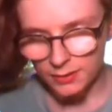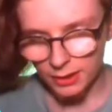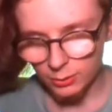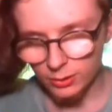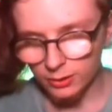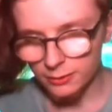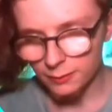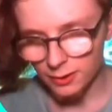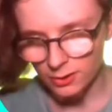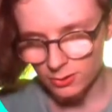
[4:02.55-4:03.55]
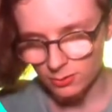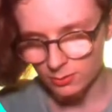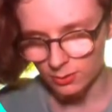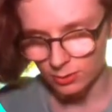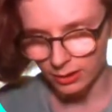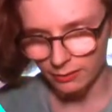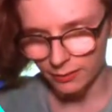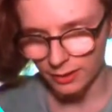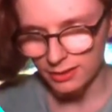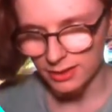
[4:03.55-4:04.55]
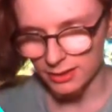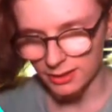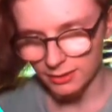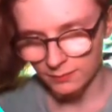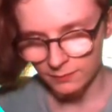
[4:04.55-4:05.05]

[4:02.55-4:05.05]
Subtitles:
I quickly follow suit and try to find a seat.